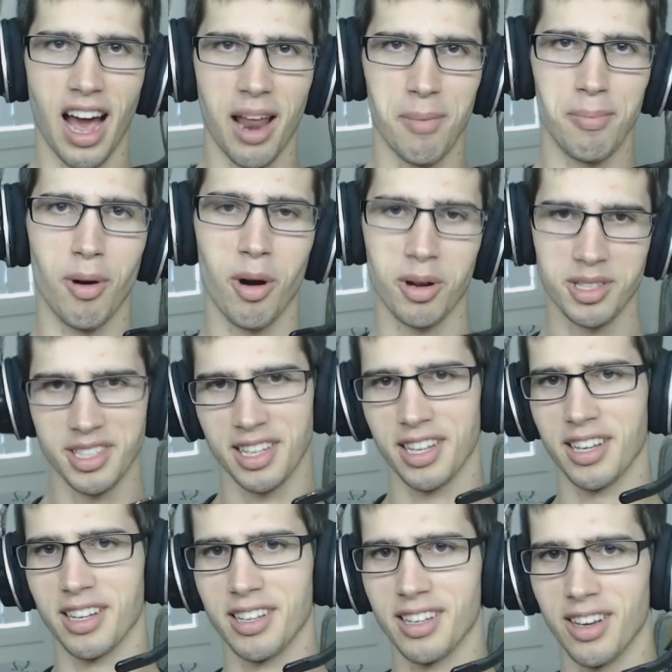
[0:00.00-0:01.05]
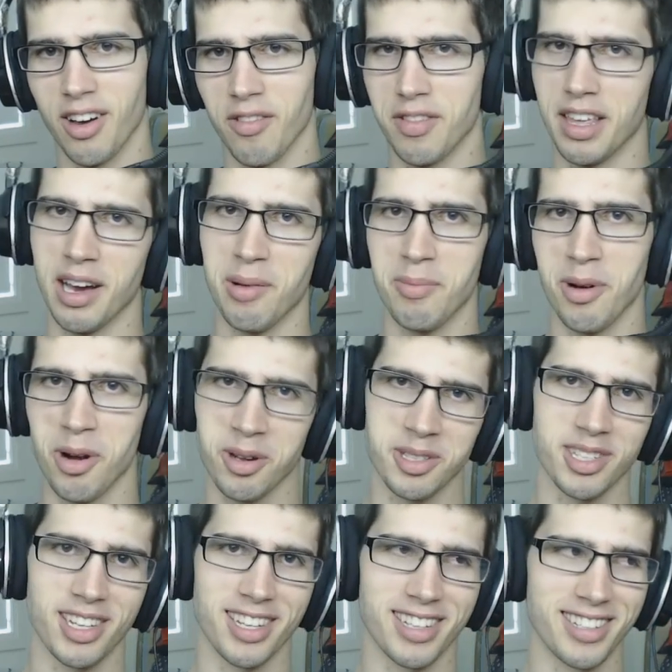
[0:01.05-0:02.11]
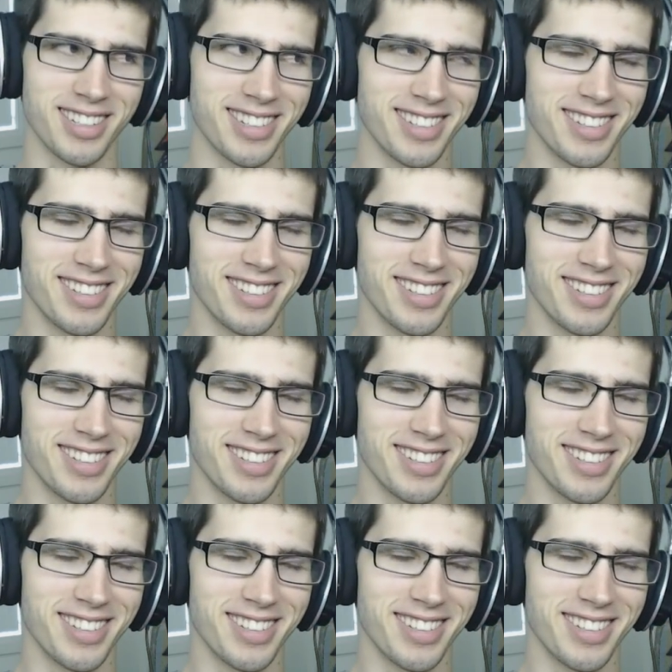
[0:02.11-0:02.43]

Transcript: unboxing of the unboxing.